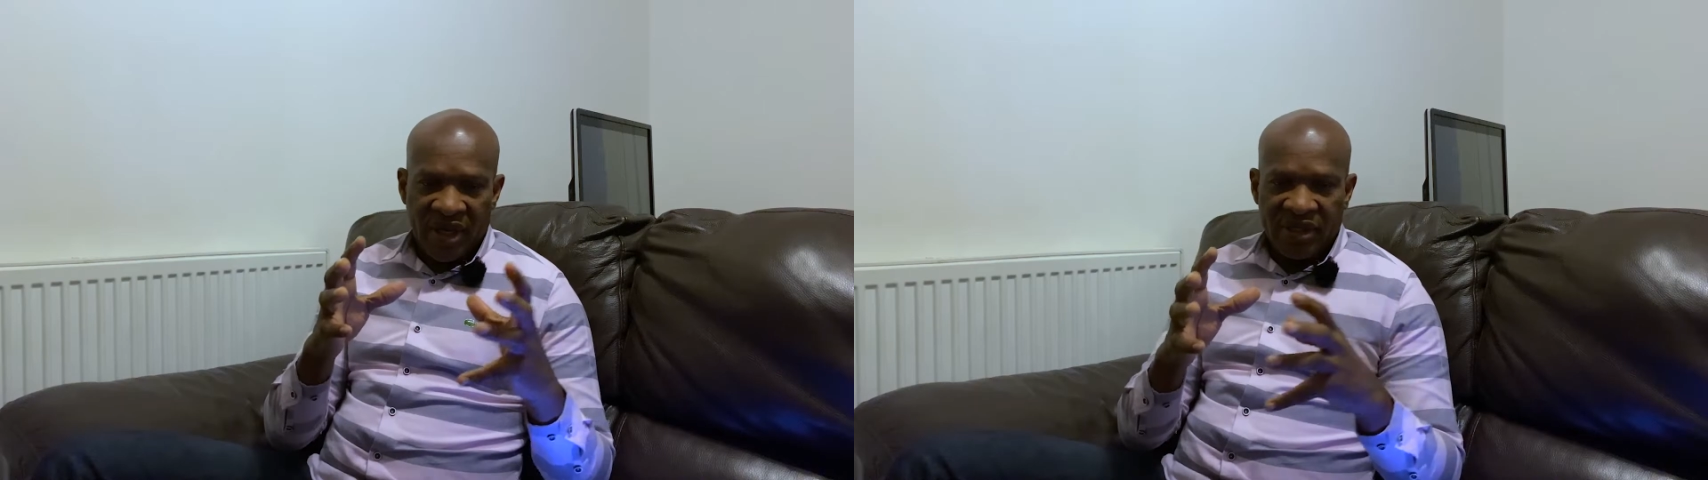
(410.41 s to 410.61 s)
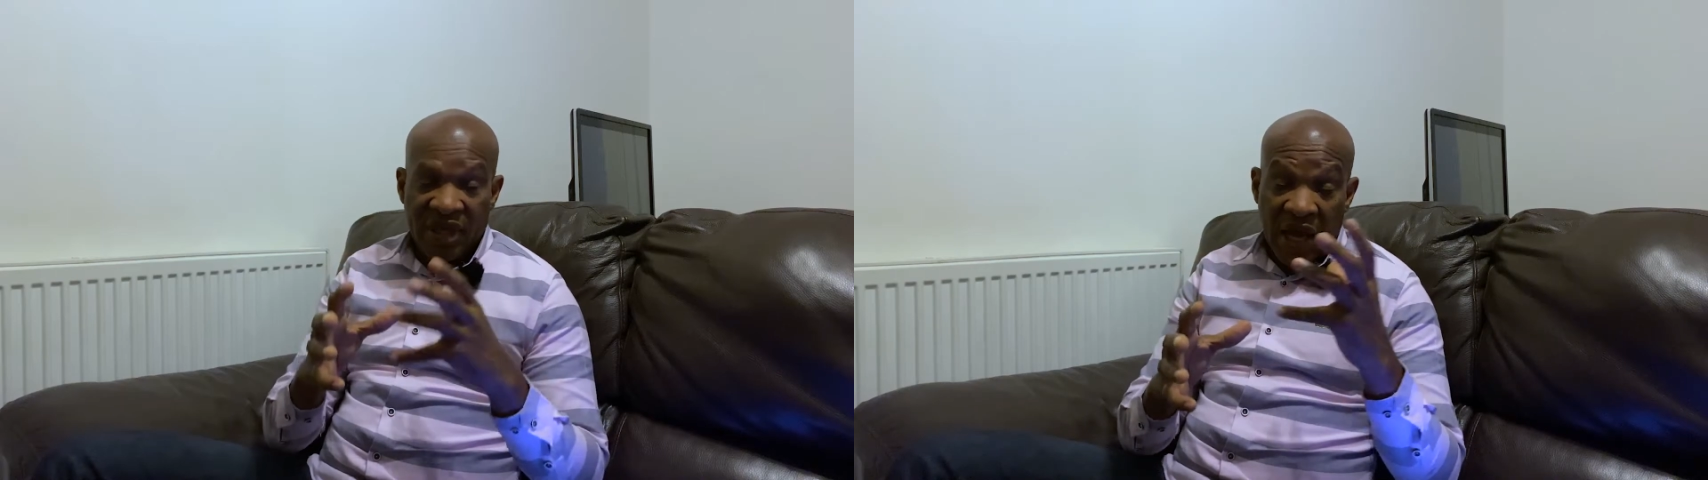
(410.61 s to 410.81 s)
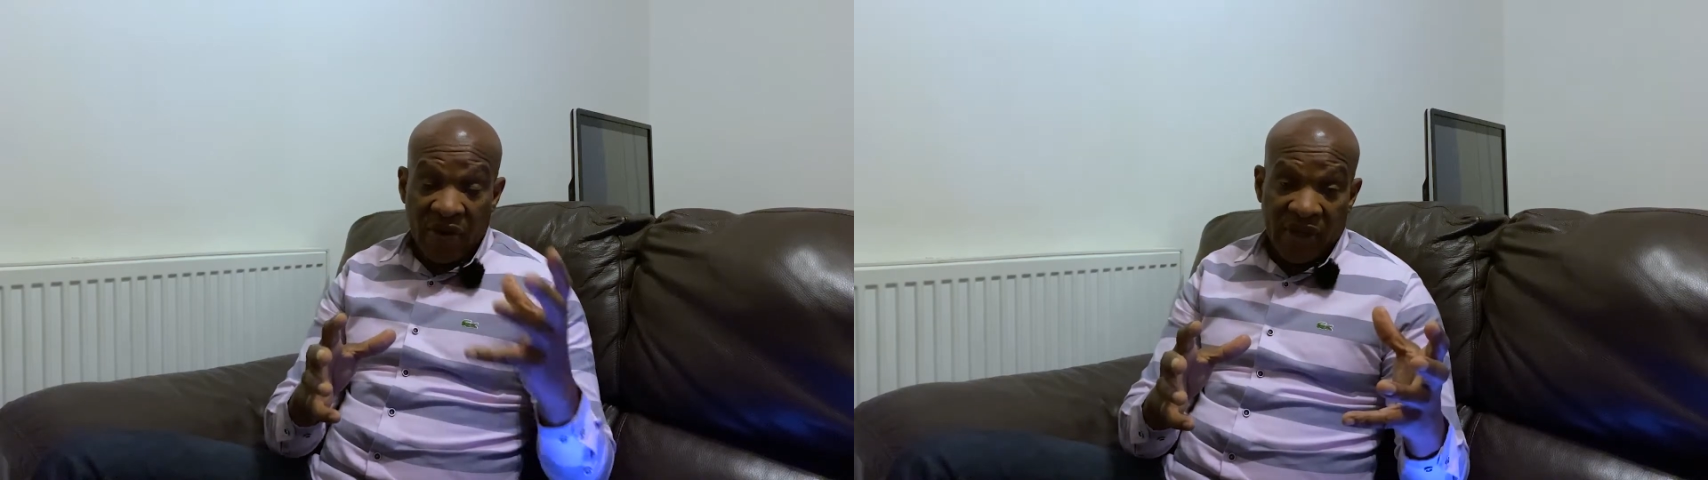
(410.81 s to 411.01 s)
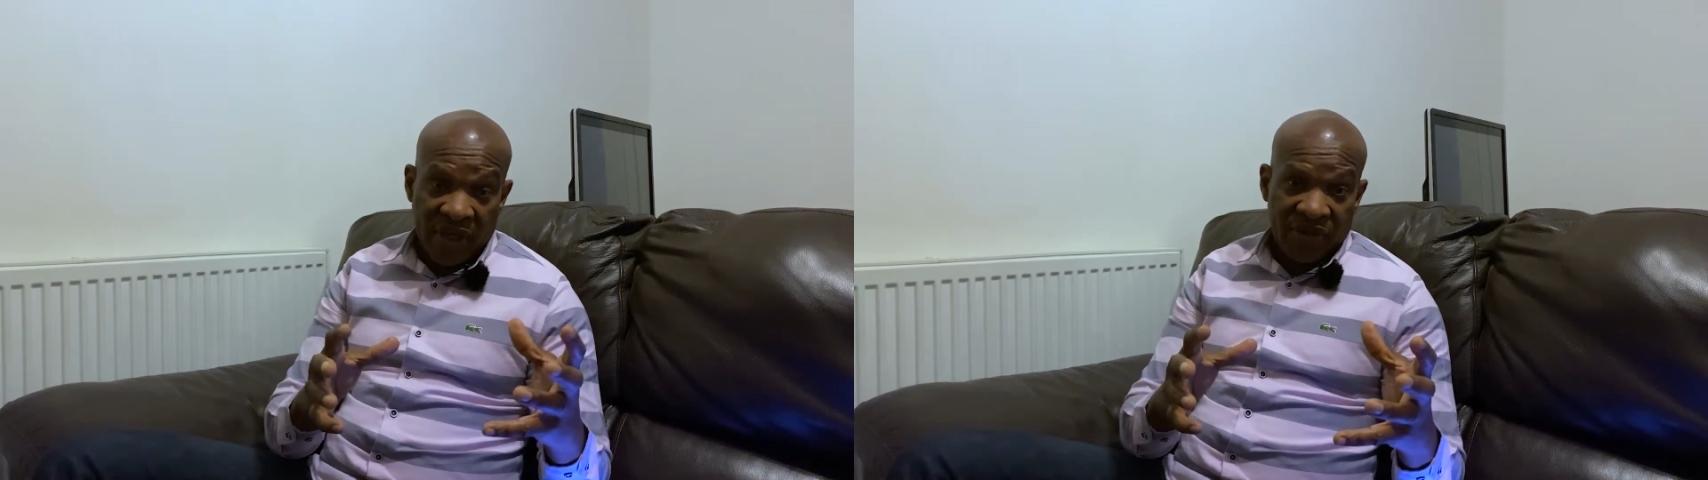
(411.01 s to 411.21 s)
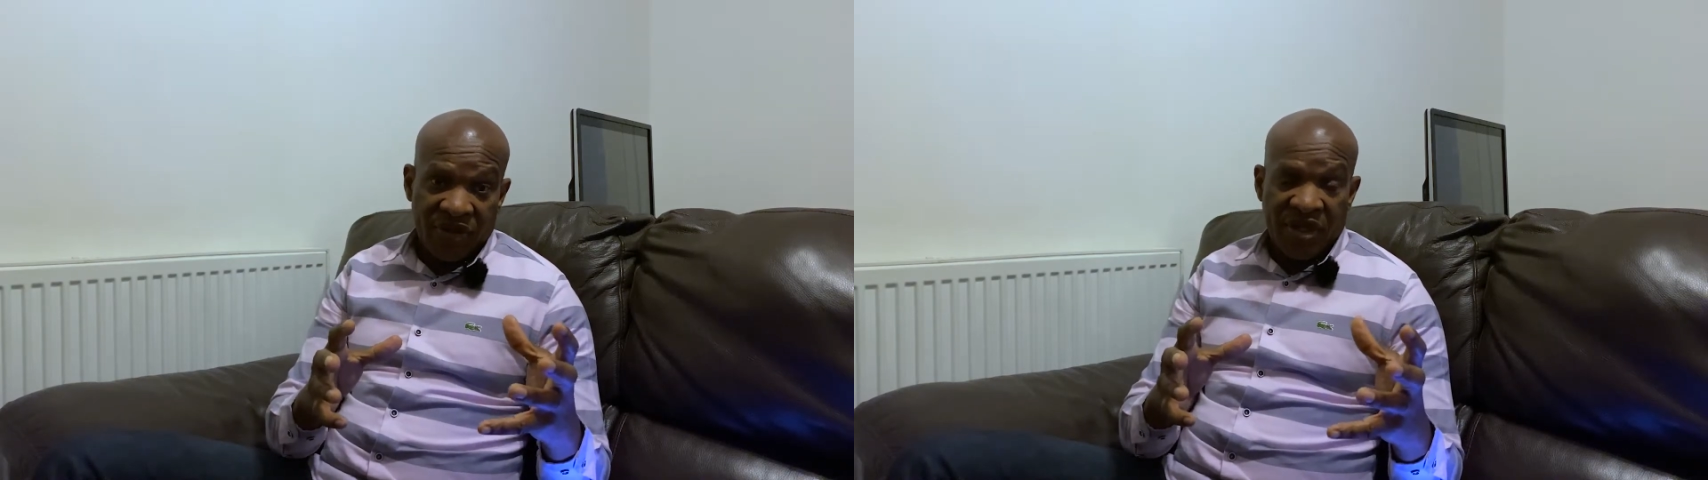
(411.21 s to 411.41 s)
this out
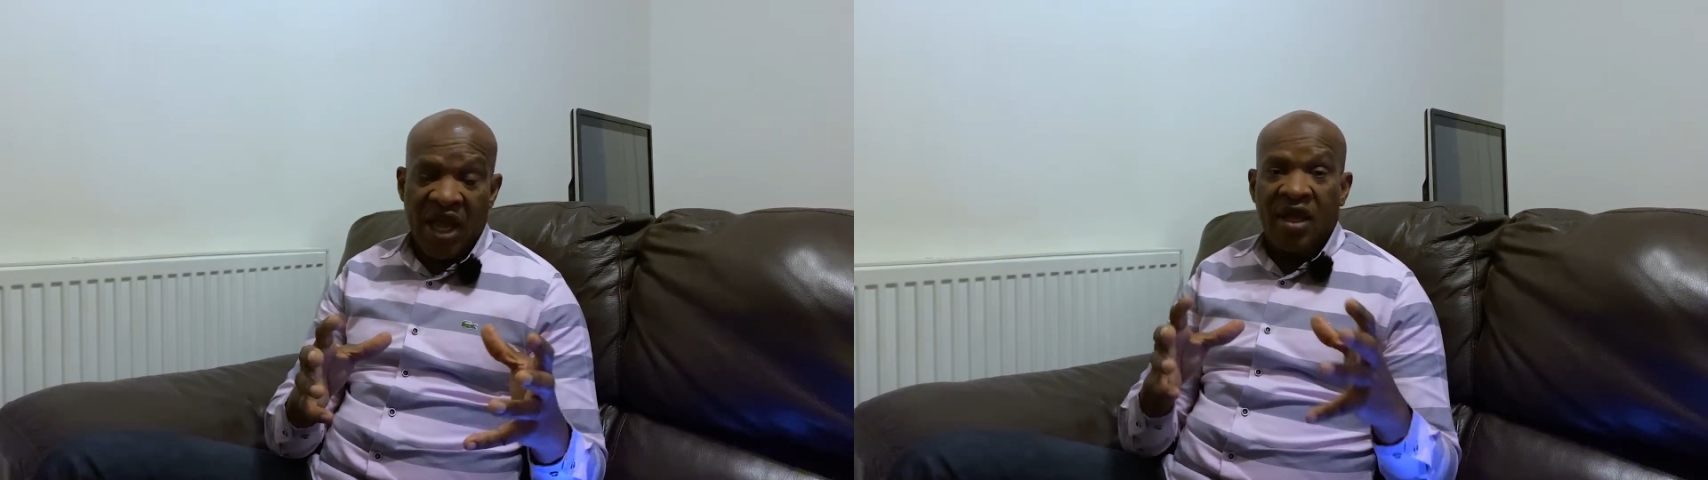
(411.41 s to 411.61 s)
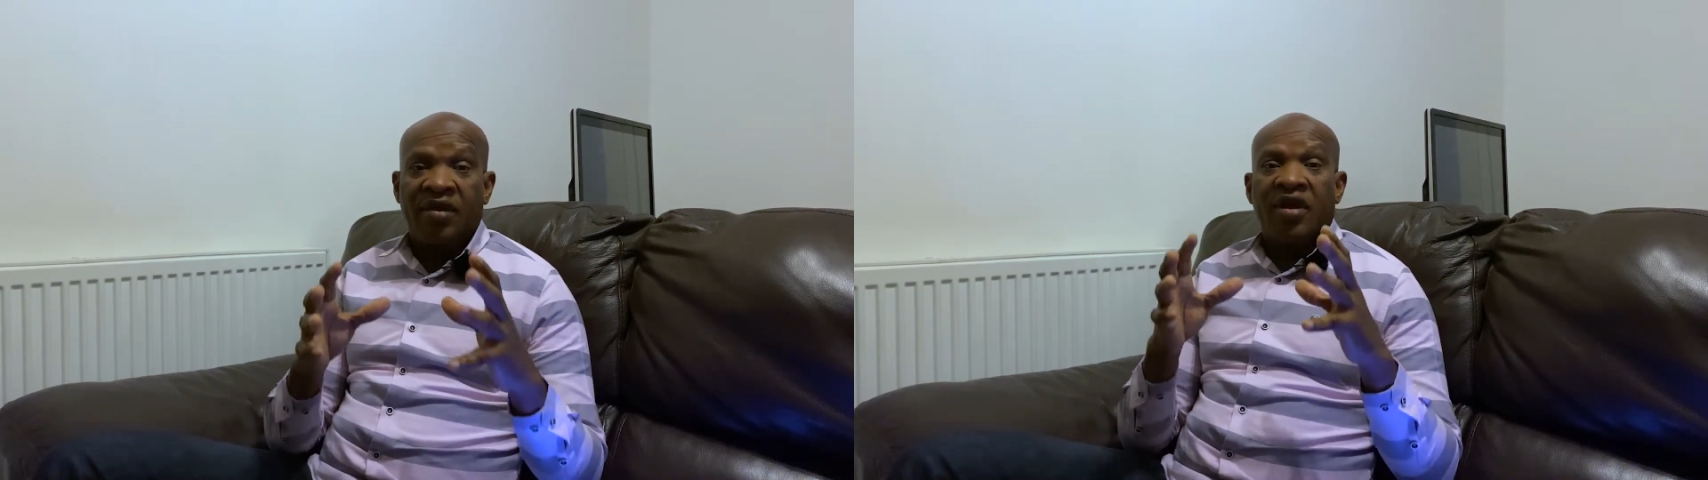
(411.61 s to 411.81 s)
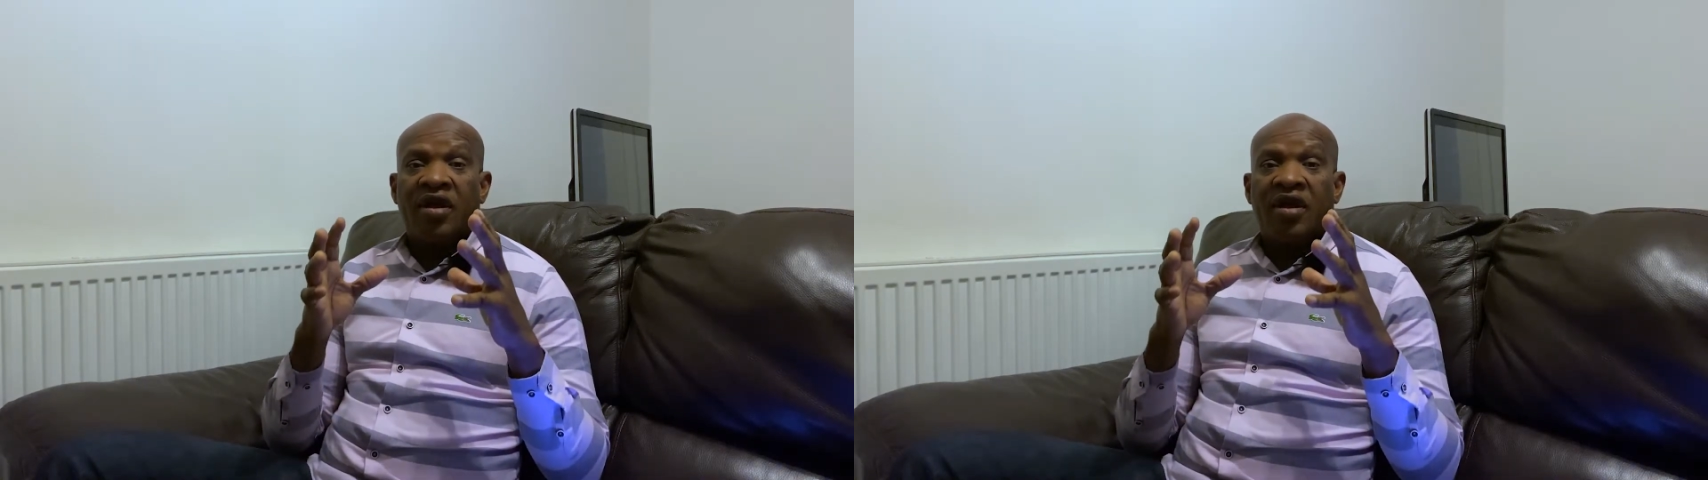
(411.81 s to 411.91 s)
there today